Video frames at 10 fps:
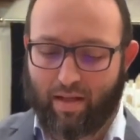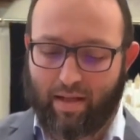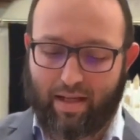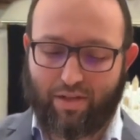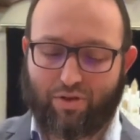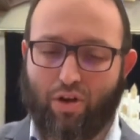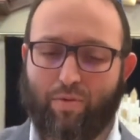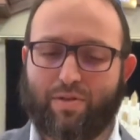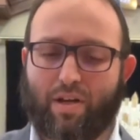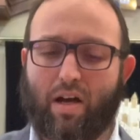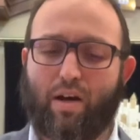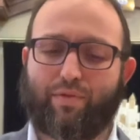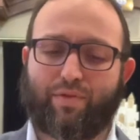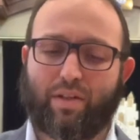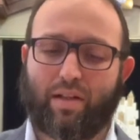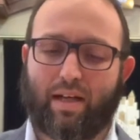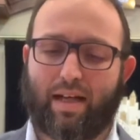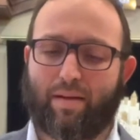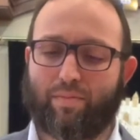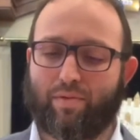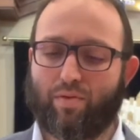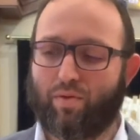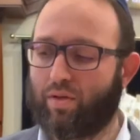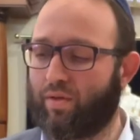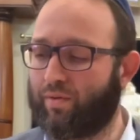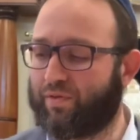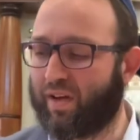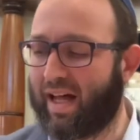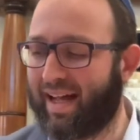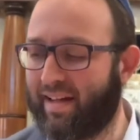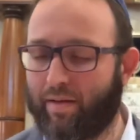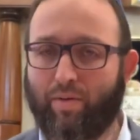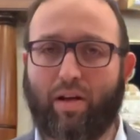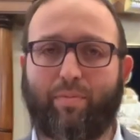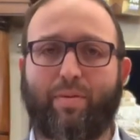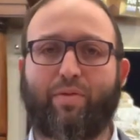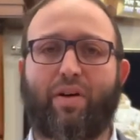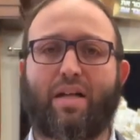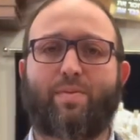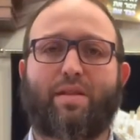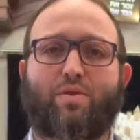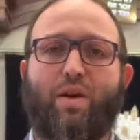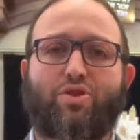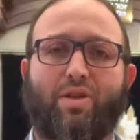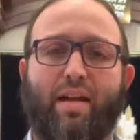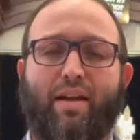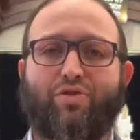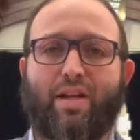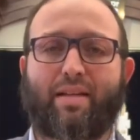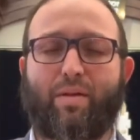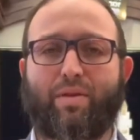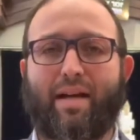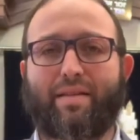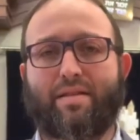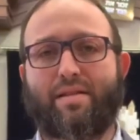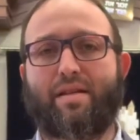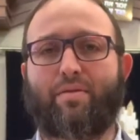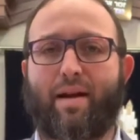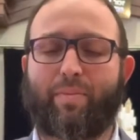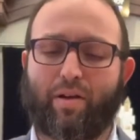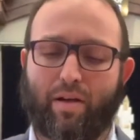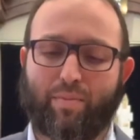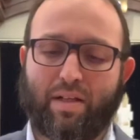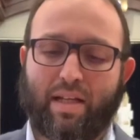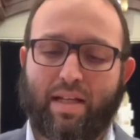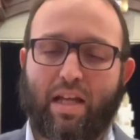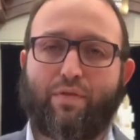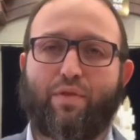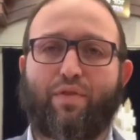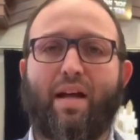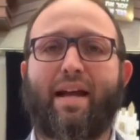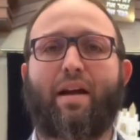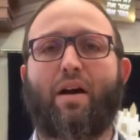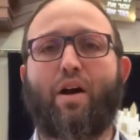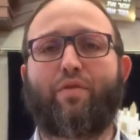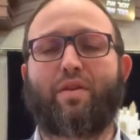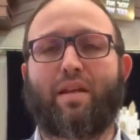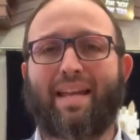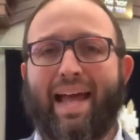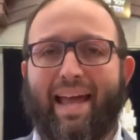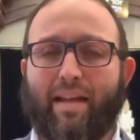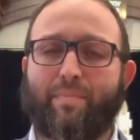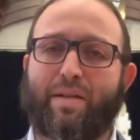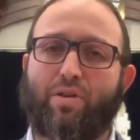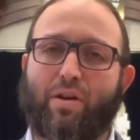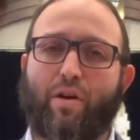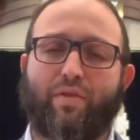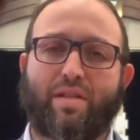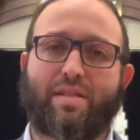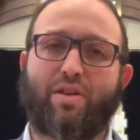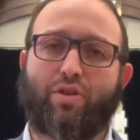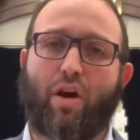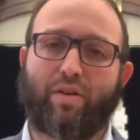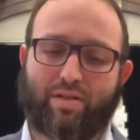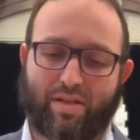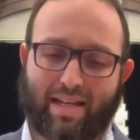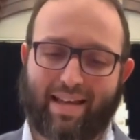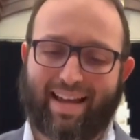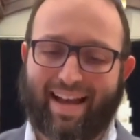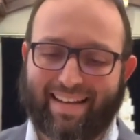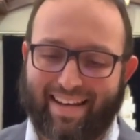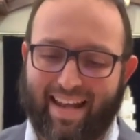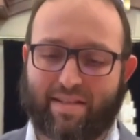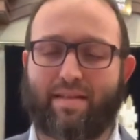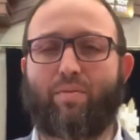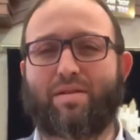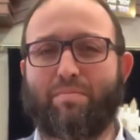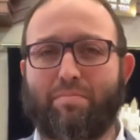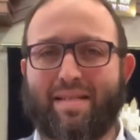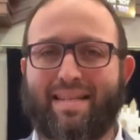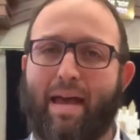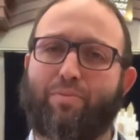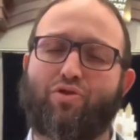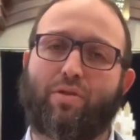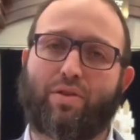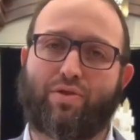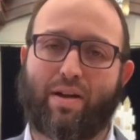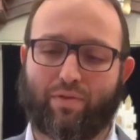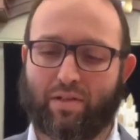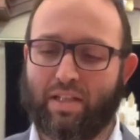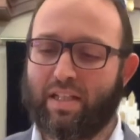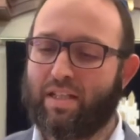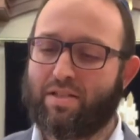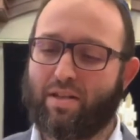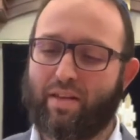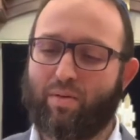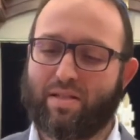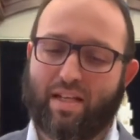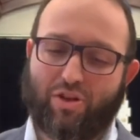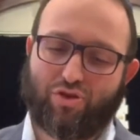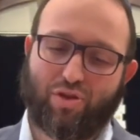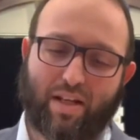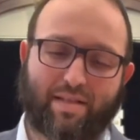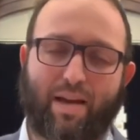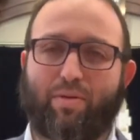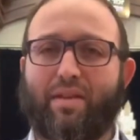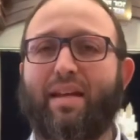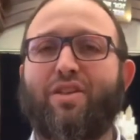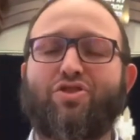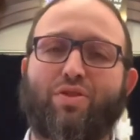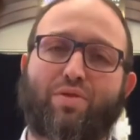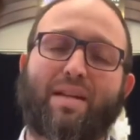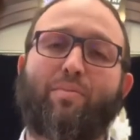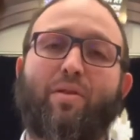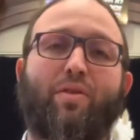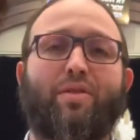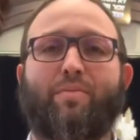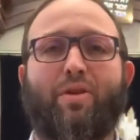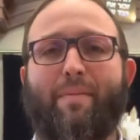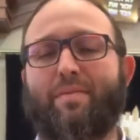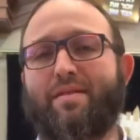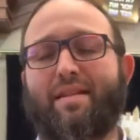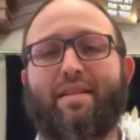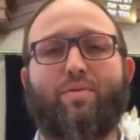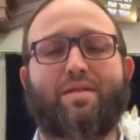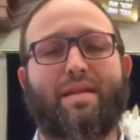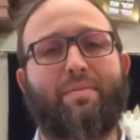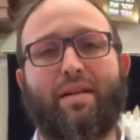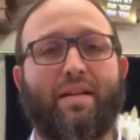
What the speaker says: in terms of flying, a lot of people have asked me this question, and I've checked it out with other senior rabbanim. If you're flying over land but not over the sea, you don't need to say it unless there was a mishap during the travel. So there was an issue, let's say, with the engine, or the captain said there was something,